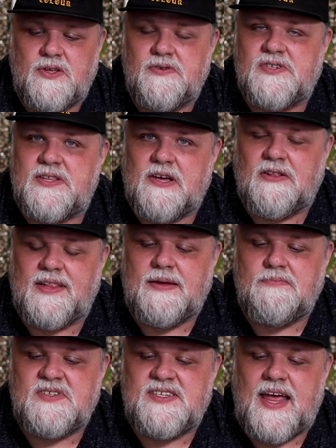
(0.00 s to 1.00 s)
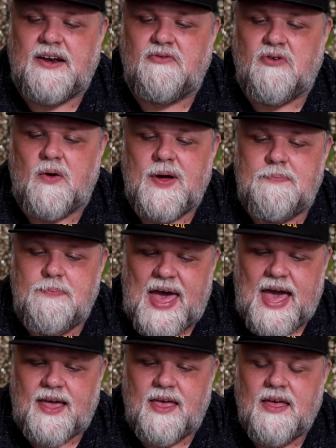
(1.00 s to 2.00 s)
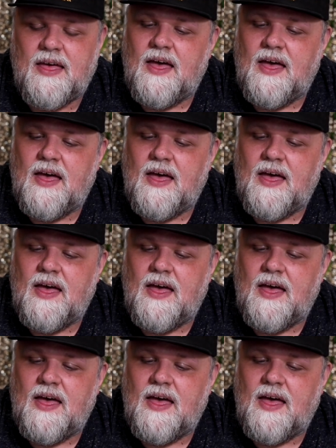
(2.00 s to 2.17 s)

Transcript: lose their limbs and grow it back,